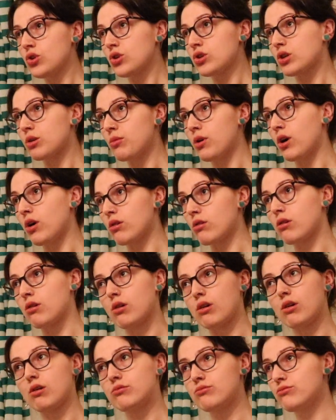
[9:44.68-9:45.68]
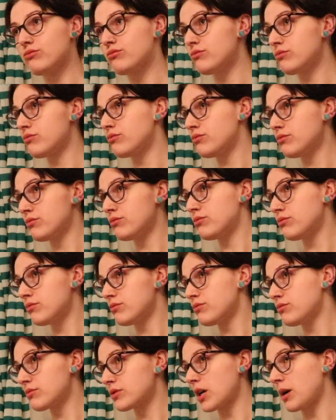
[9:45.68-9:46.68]
Come on, girl.
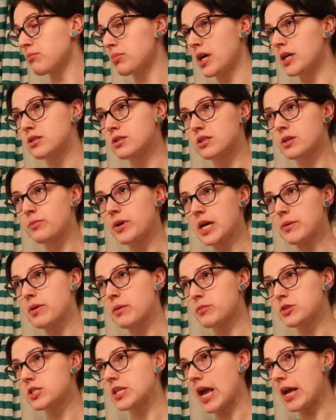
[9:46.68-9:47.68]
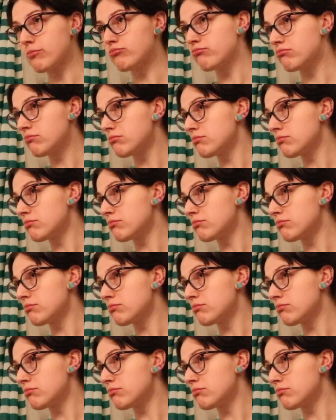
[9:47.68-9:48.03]
You got places the baby play.